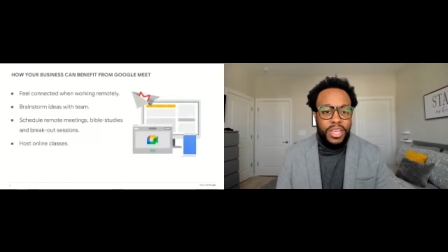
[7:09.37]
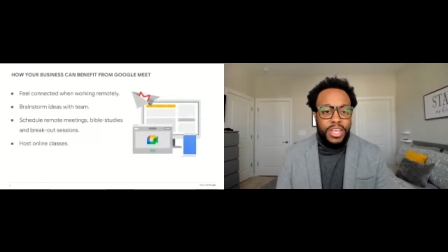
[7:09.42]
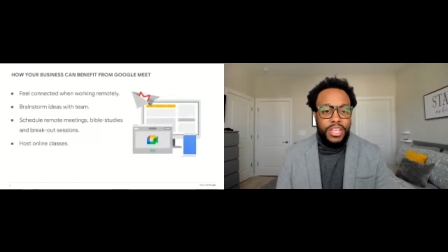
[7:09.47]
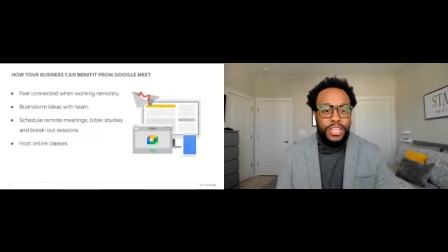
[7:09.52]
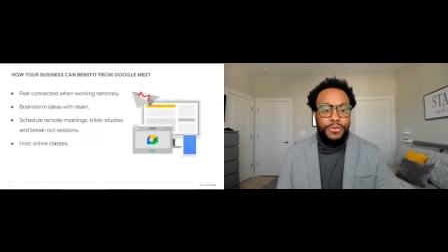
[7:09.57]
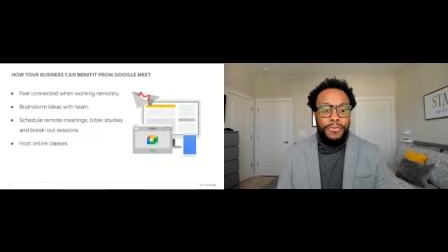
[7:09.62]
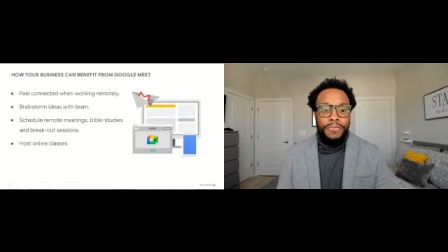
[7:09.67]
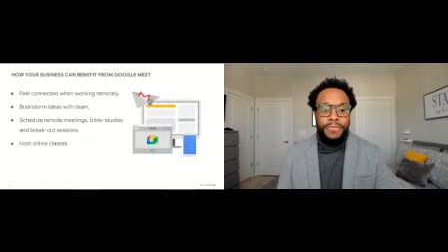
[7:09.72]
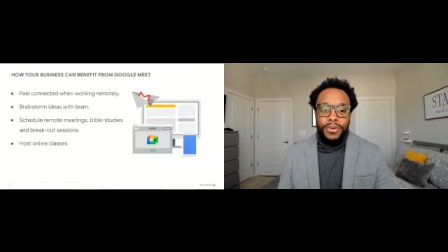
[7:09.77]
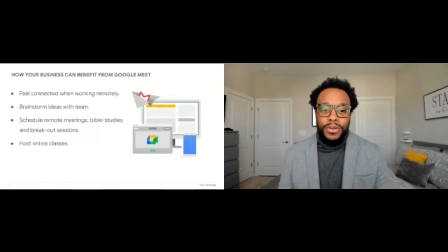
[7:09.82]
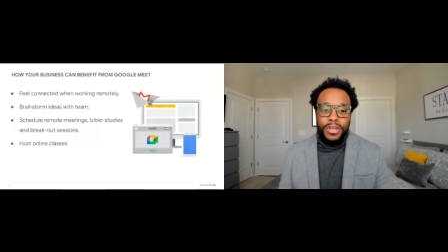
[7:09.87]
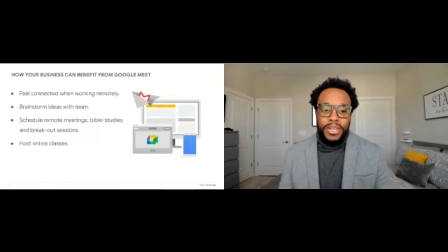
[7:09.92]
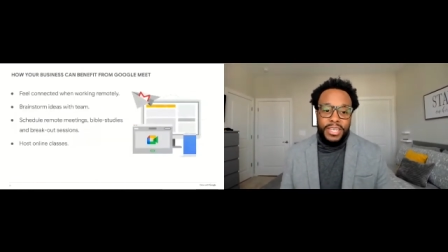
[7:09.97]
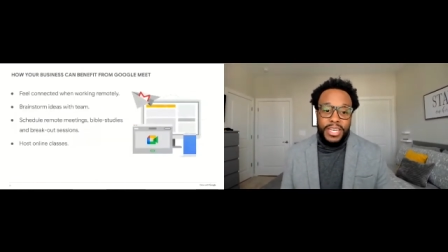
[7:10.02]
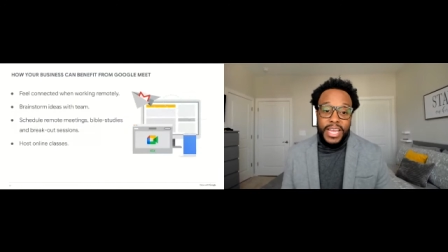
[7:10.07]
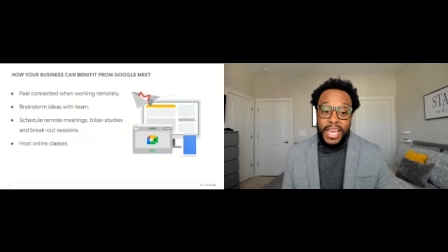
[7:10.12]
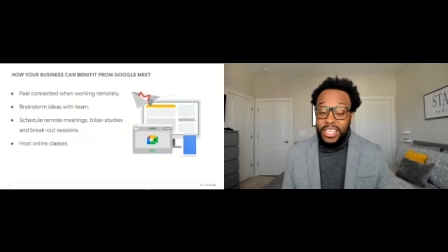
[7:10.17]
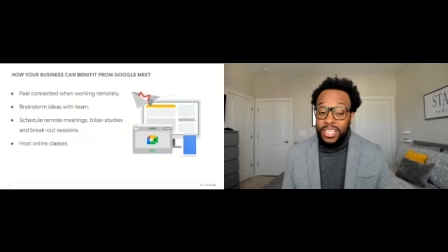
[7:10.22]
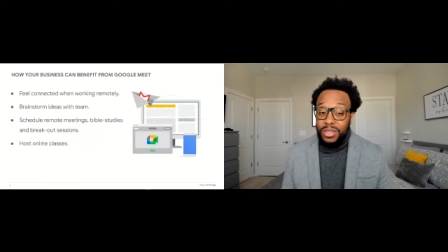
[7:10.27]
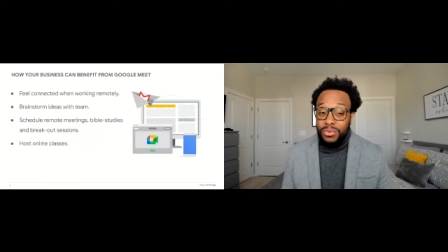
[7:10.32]
You feel
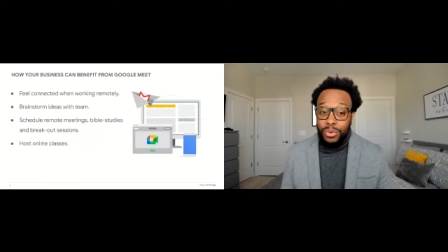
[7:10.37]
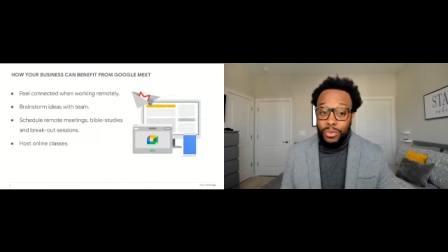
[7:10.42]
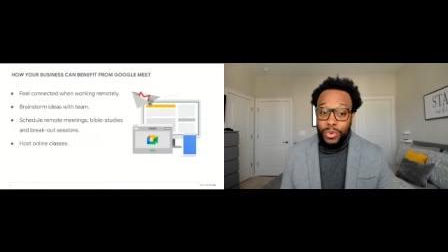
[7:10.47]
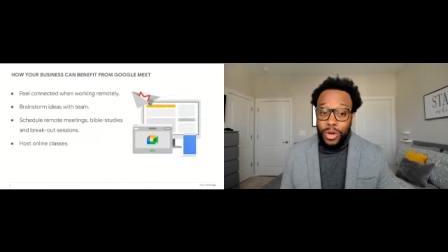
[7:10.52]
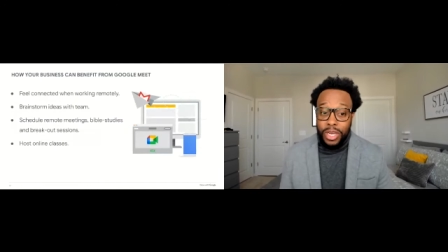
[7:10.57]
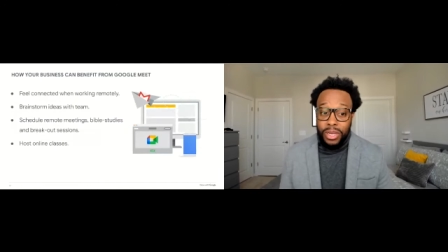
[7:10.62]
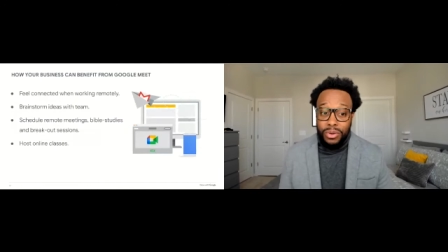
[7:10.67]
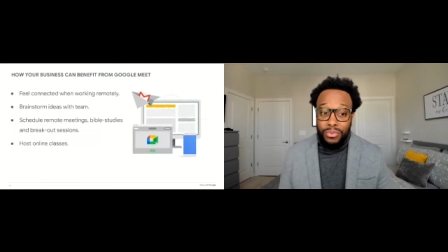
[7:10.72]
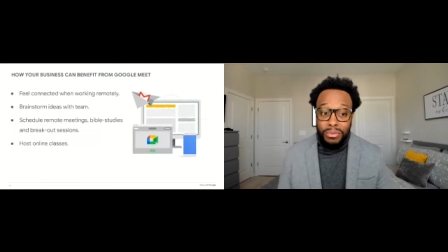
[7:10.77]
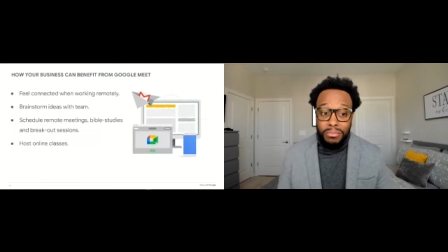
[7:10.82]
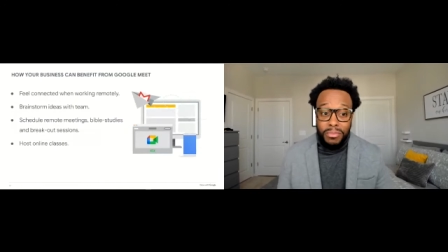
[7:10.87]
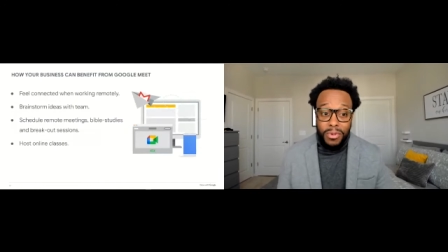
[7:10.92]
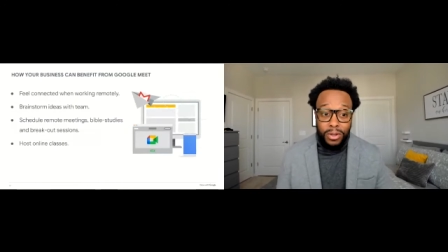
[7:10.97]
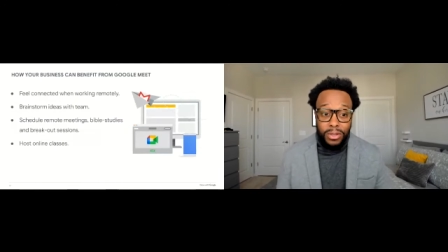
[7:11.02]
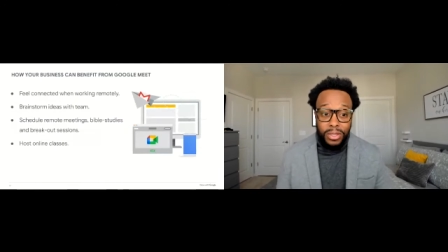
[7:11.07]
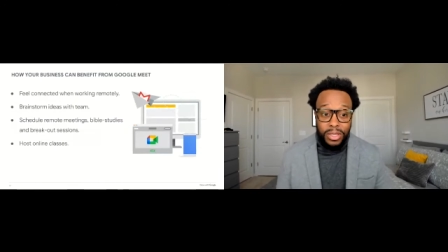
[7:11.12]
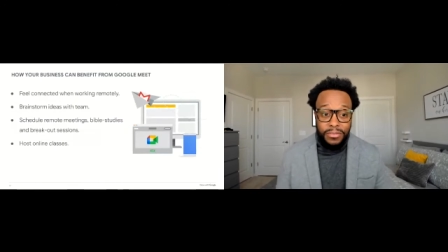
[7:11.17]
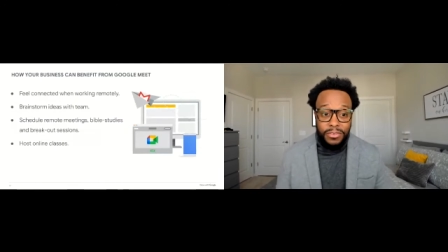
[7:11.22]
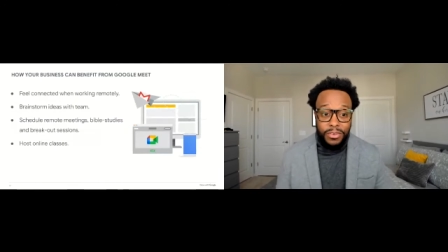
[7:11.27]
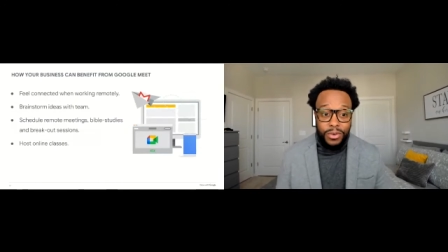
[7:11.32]
connected when working
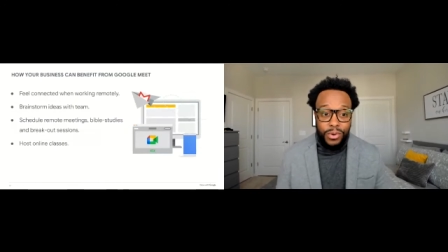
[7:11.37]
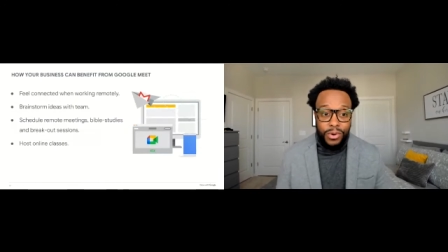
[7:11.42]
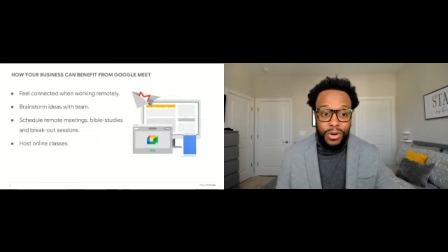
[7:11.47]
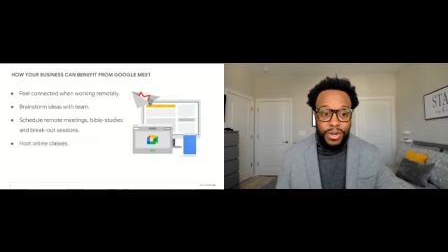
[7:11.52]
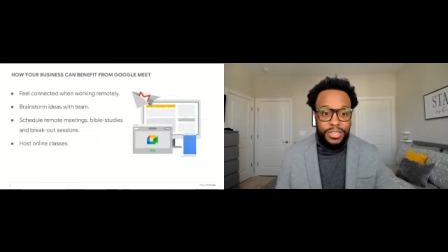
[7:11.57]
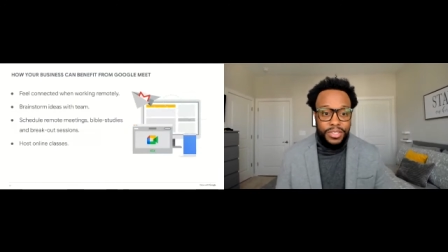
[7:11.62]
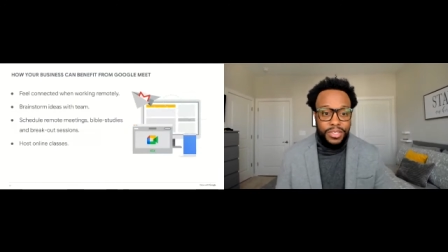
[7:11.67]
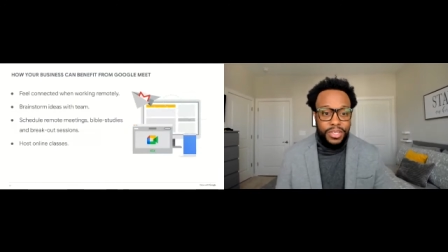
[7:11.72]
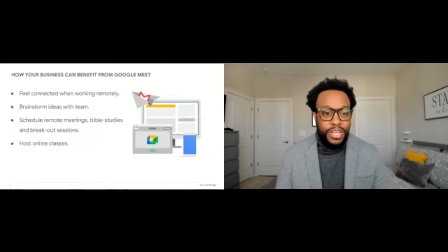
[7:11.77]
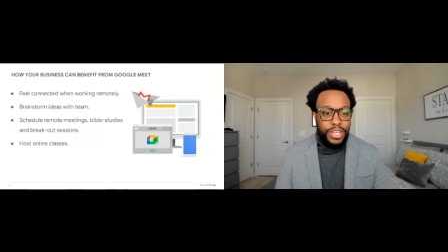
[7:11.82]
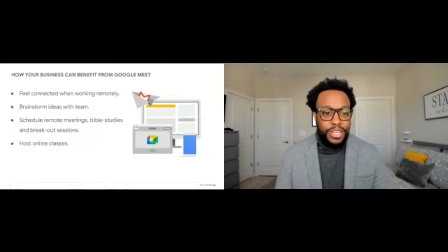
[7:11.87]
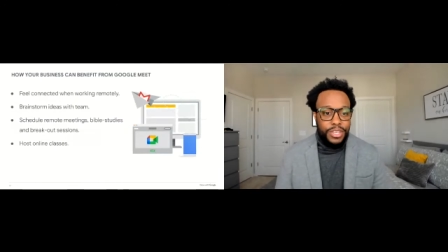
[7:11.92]
remotely, of course.